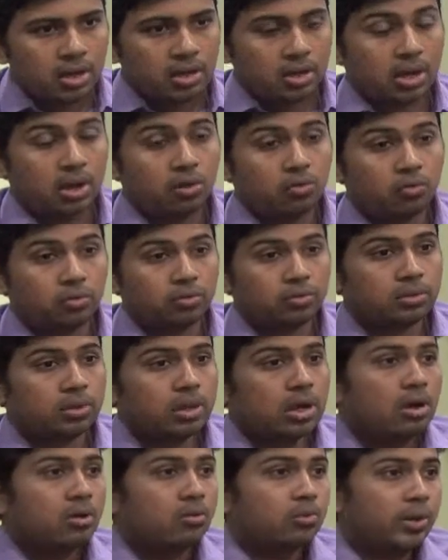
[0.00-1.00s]
Now
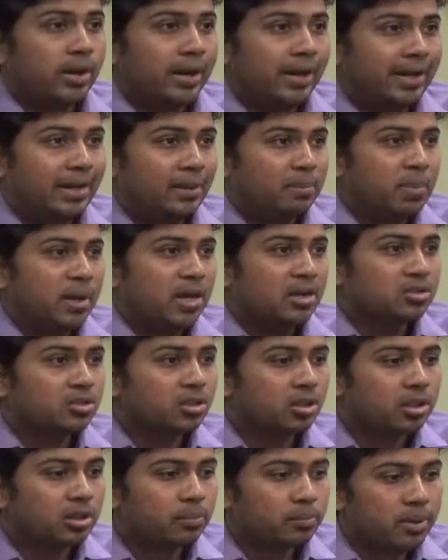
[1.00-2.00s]
it depends
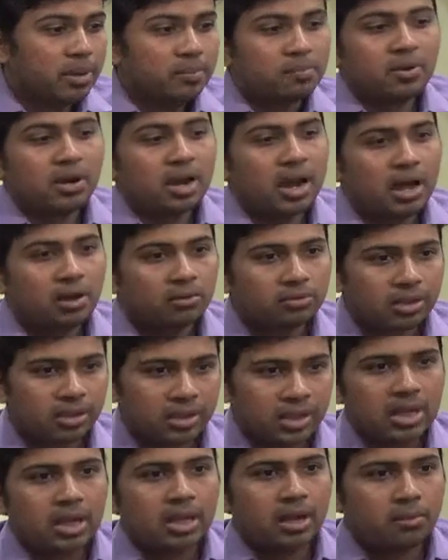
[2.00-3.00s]
on the people how they
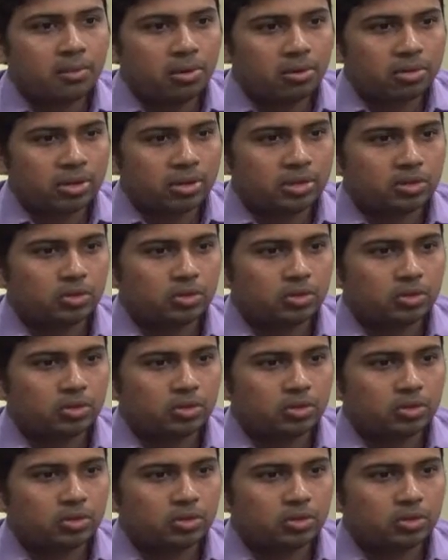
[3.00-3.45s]
think about it.